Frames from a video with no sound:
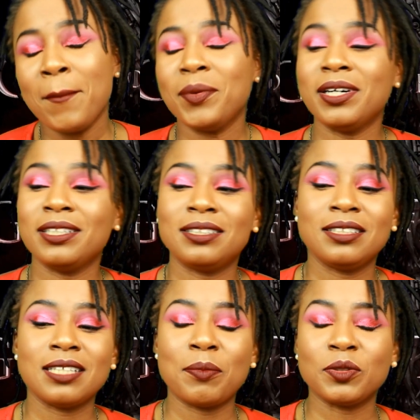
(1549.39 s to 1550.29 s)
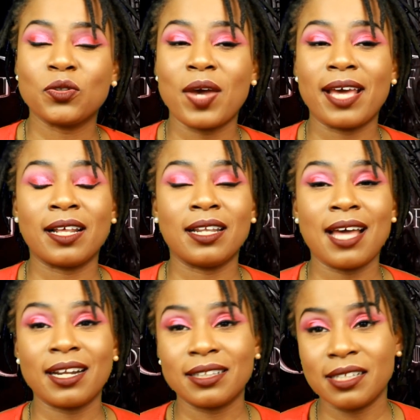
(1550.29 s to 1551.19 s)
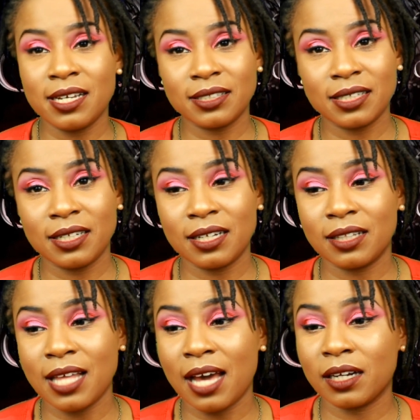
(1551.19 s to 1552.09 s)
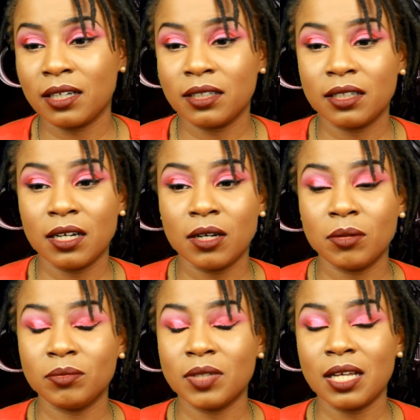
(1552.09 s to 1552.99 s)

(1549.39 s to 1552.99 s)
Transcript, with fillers: But this episode had a lot of things in it, a lot of um,